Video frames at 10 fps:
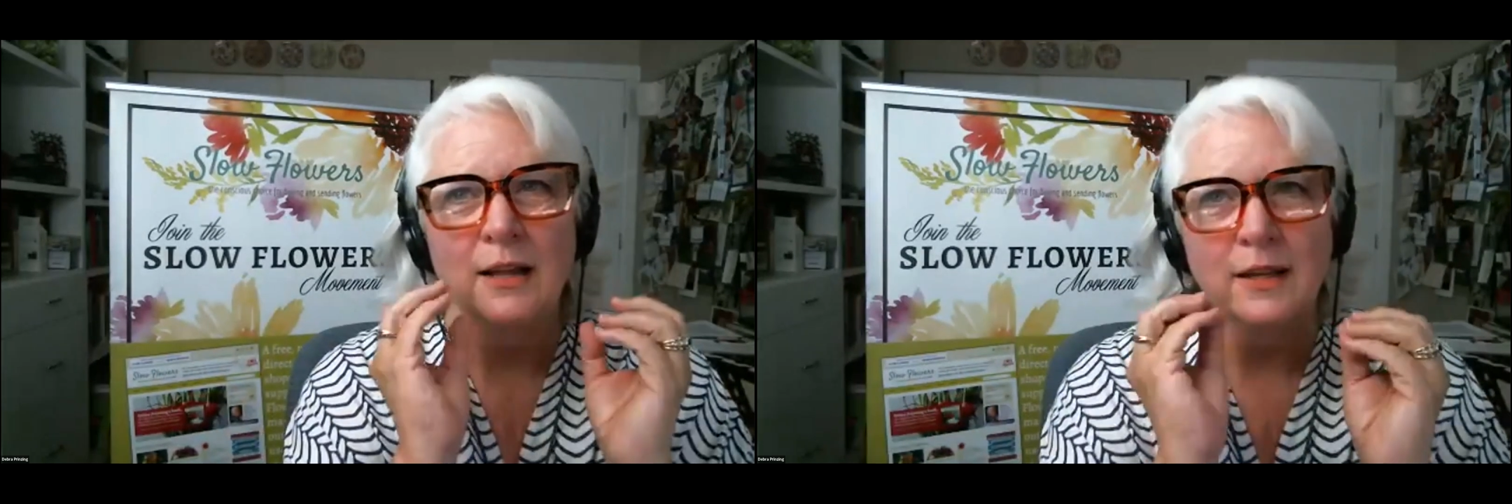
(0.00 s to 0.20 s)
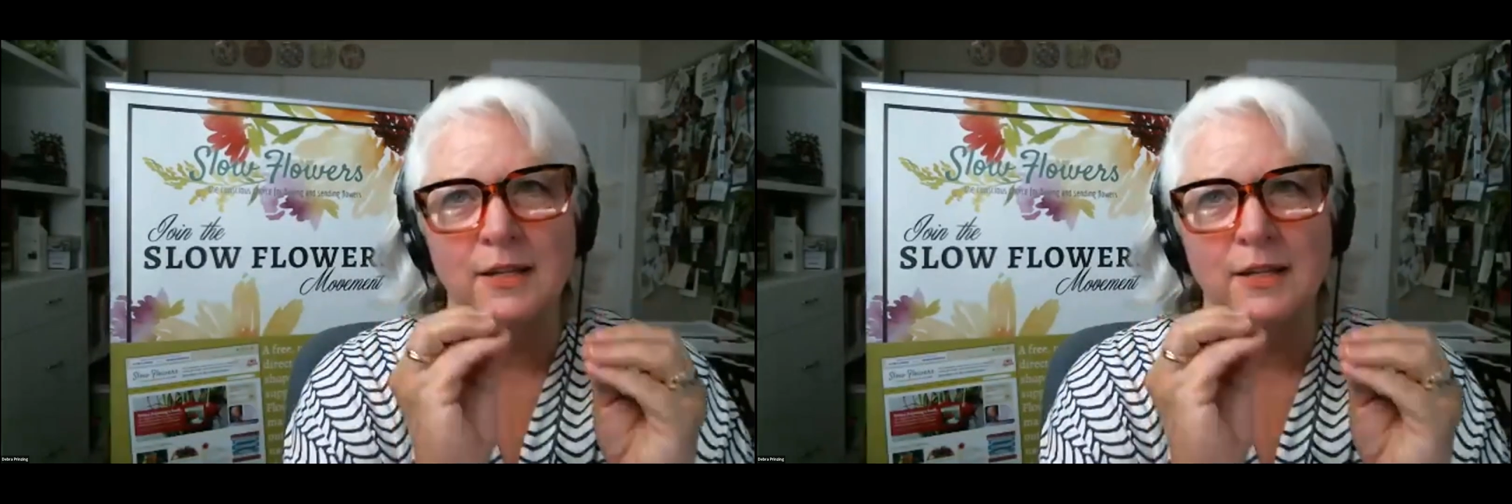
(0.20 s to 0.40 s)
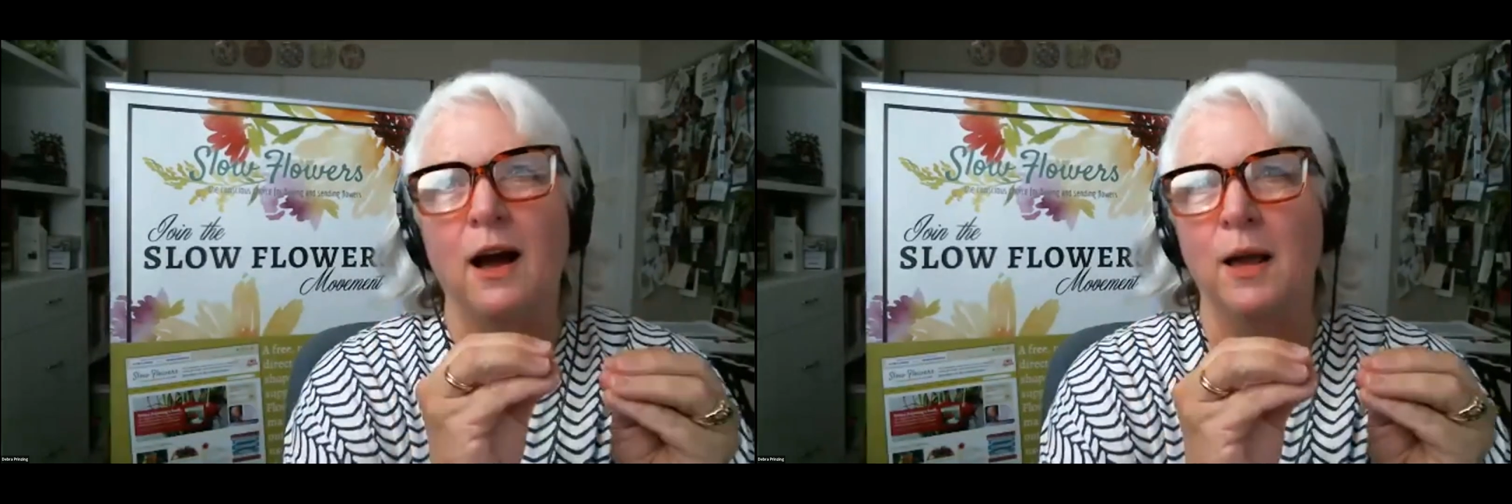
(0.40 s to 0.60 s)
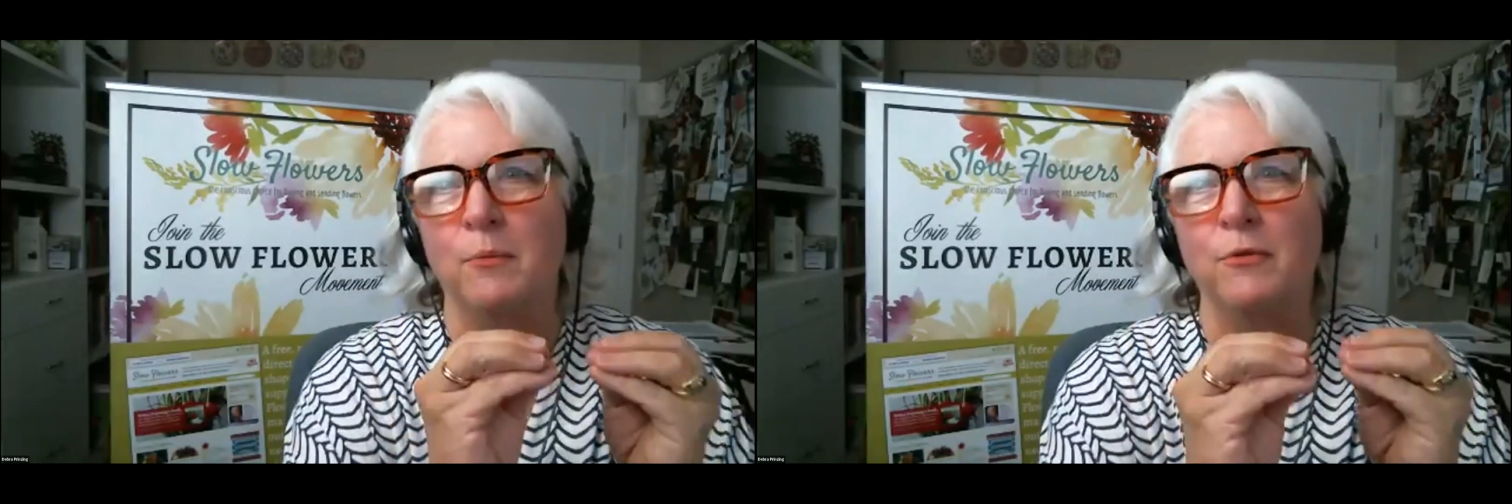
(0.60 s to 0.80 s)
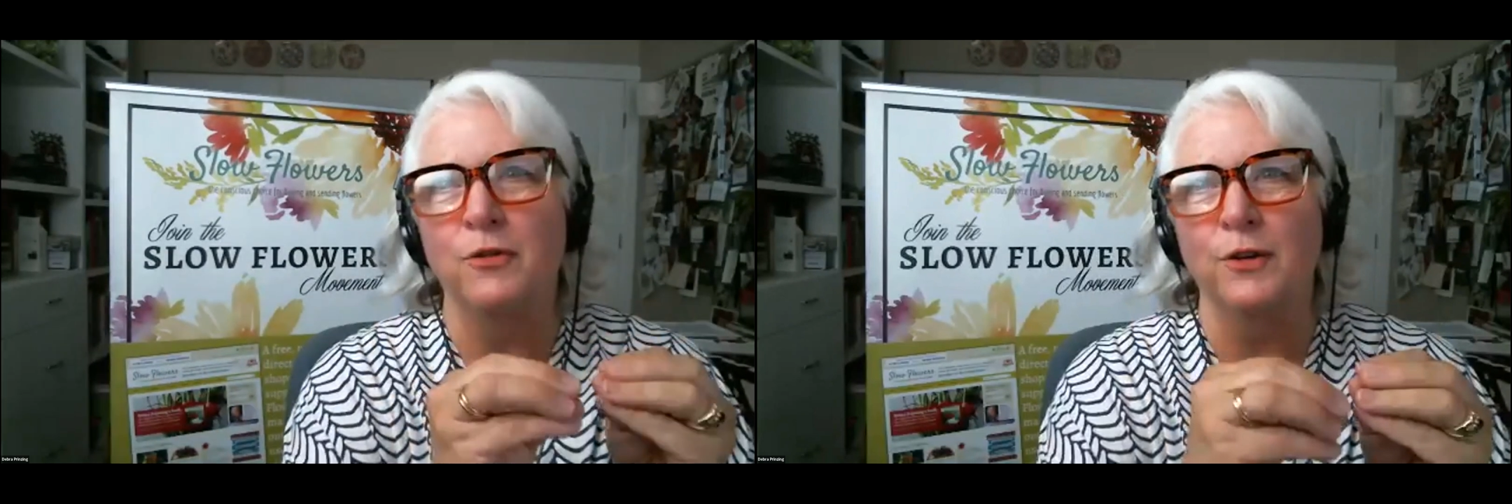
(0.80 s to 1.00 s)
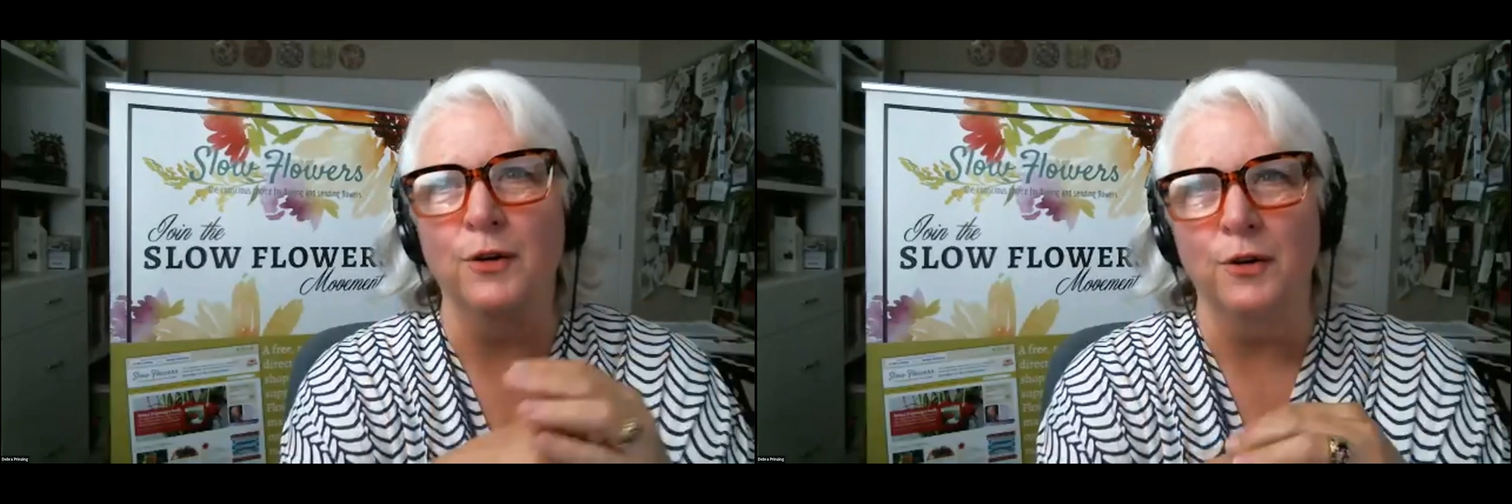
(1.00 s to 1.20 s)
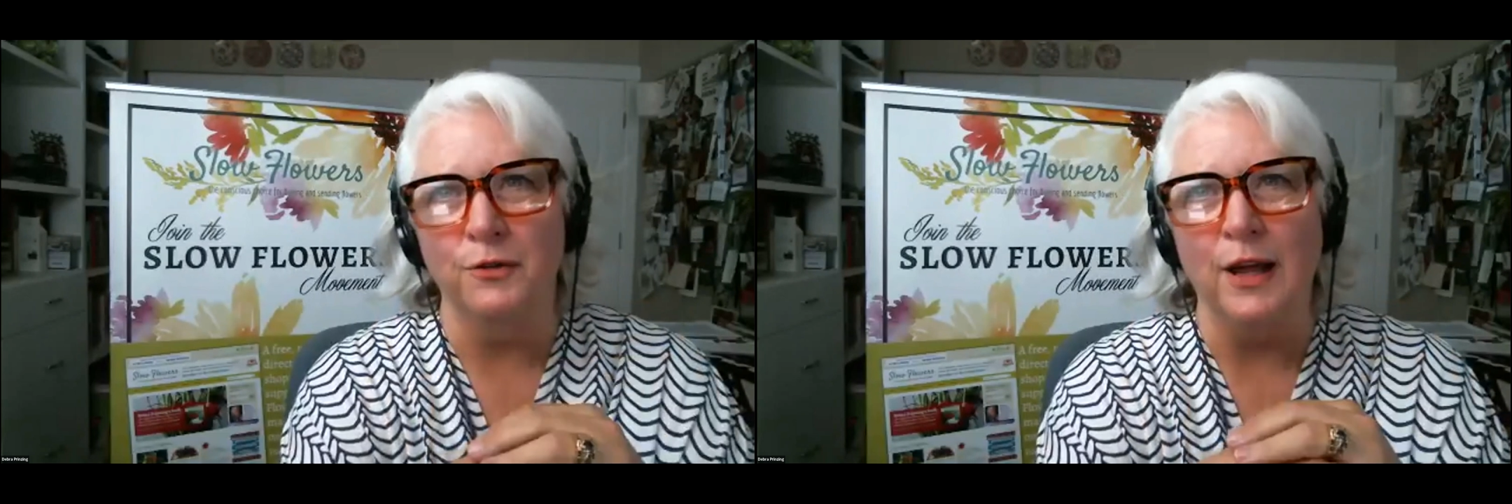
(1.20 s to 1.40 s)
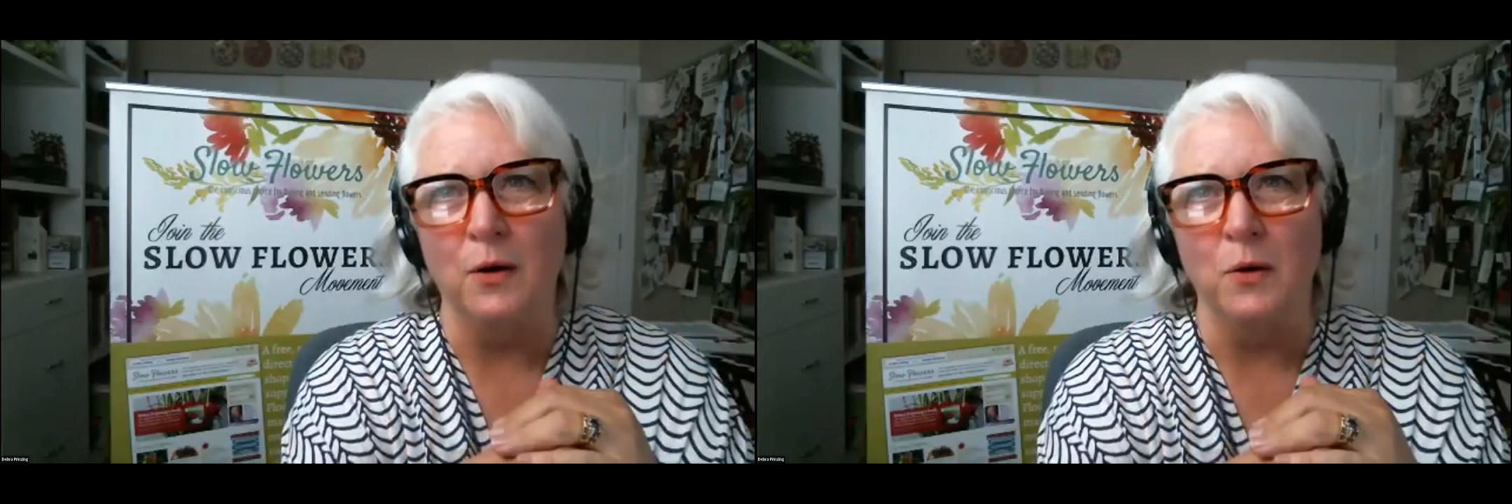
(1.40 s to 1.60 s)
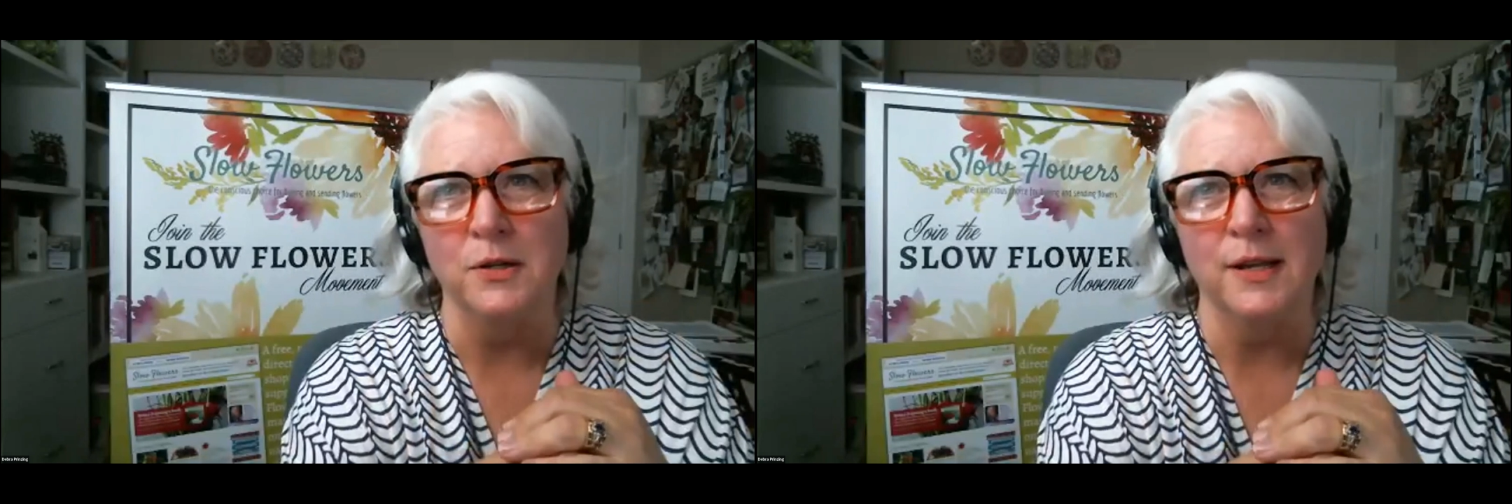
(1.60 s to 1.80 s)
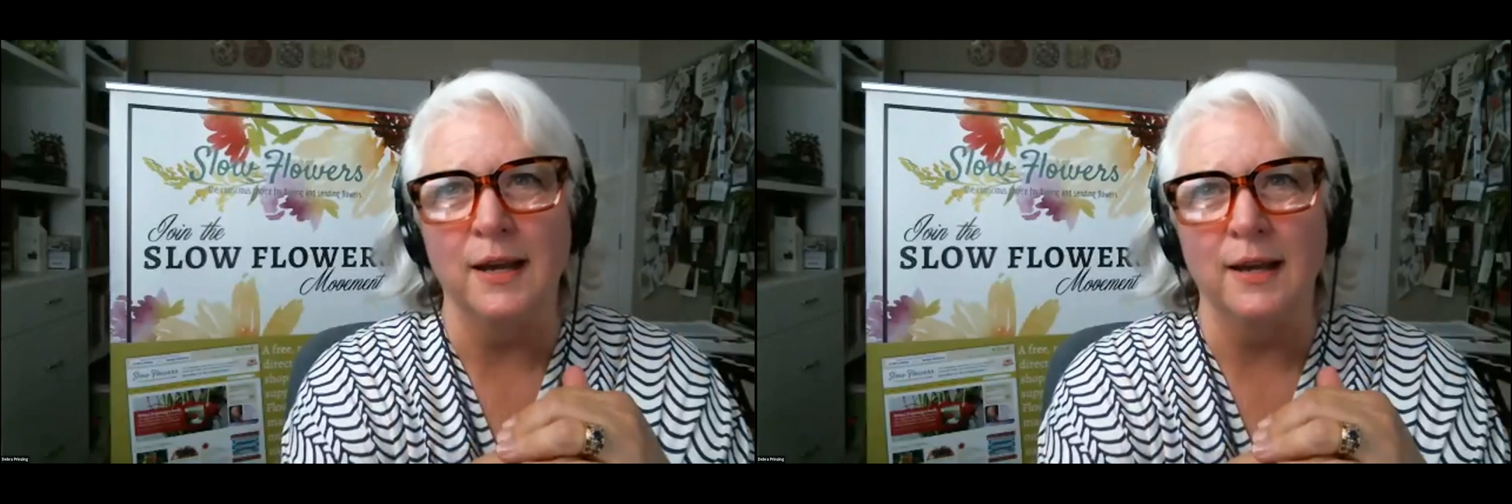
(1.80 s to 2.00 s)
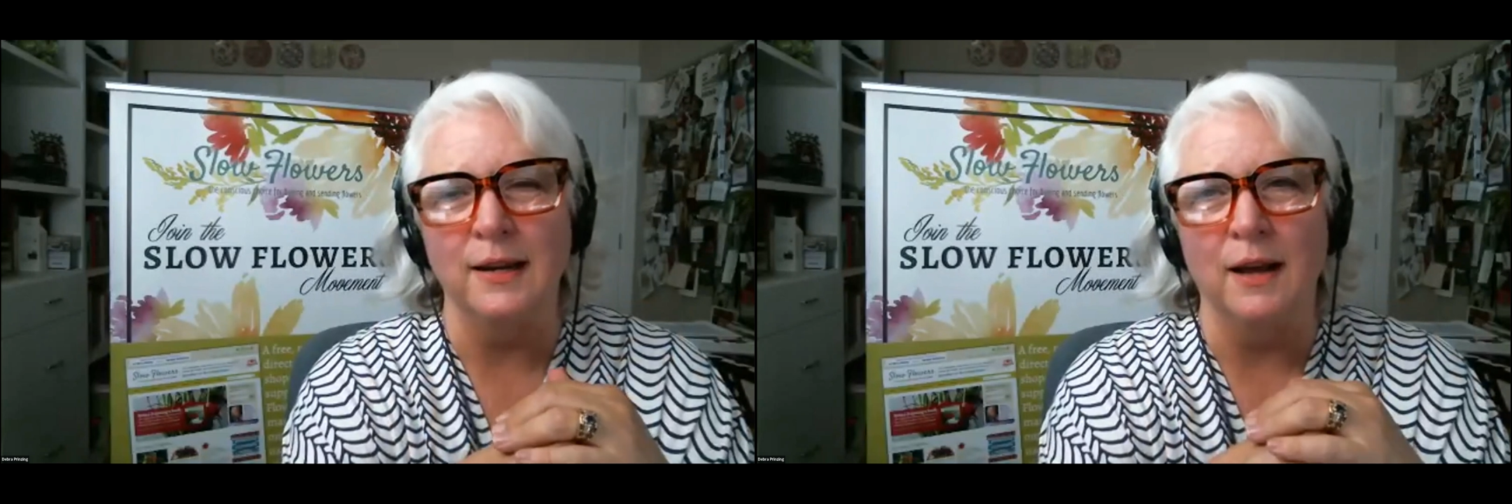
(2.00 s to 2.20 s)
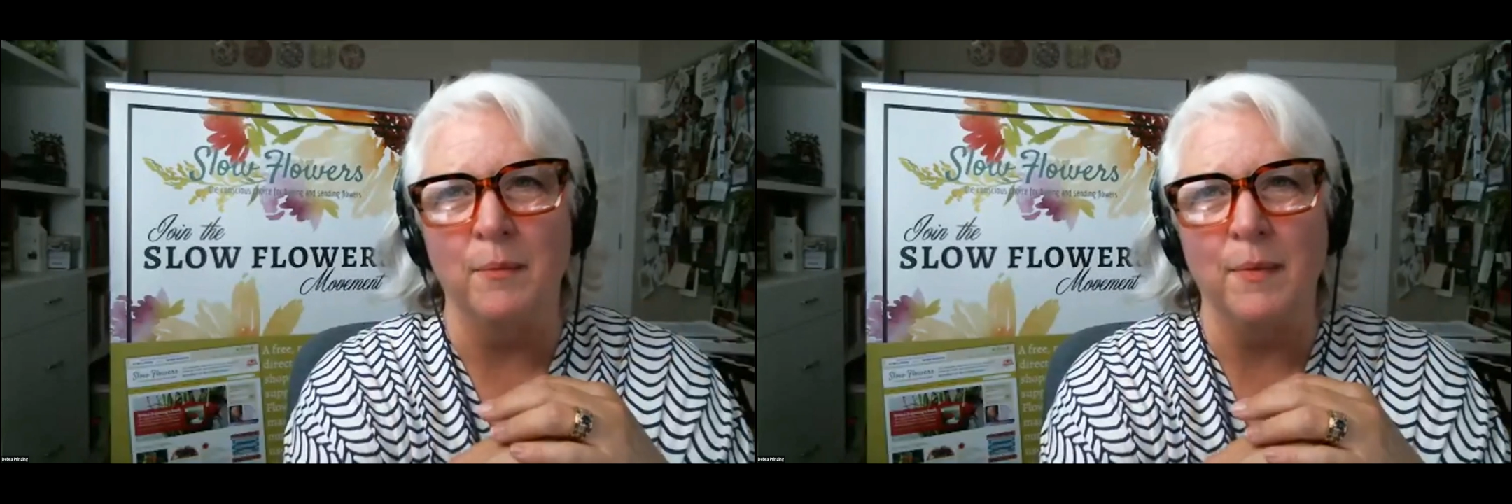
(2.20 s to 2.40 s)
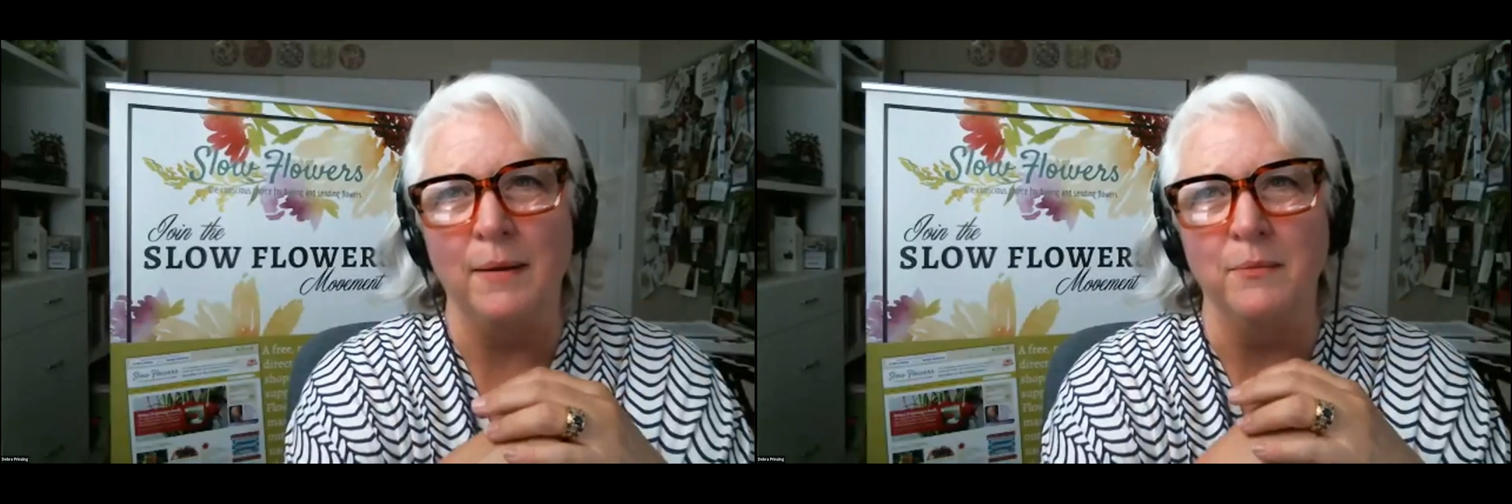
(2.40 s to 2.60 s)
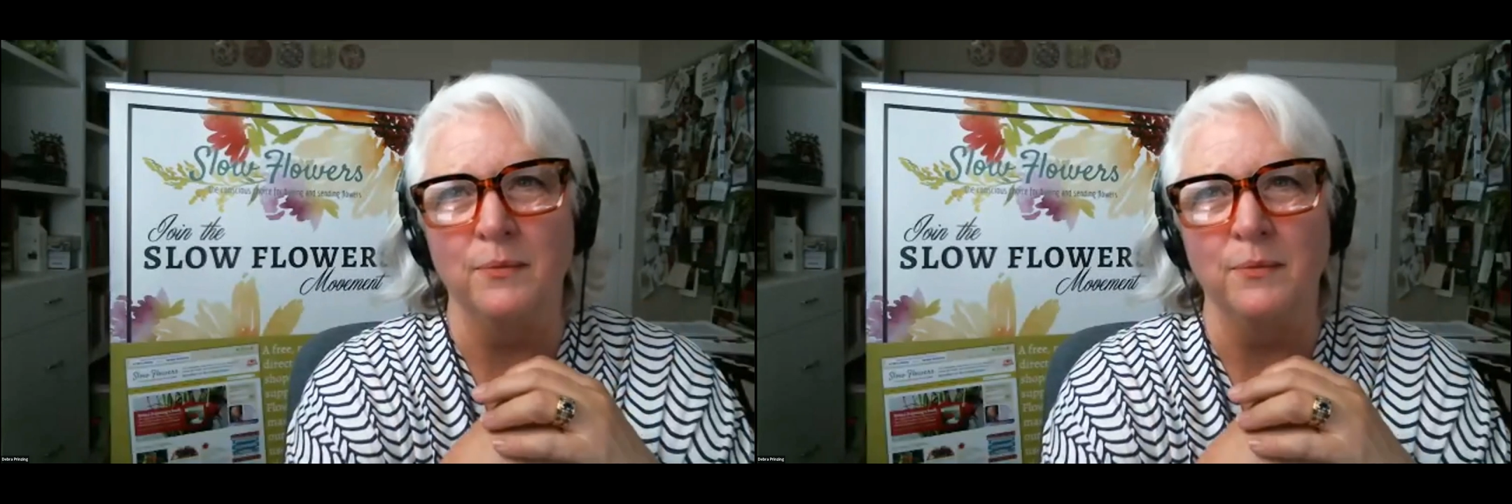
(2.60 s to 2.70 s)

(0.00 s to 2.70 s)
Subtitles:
the time for local flowers. And I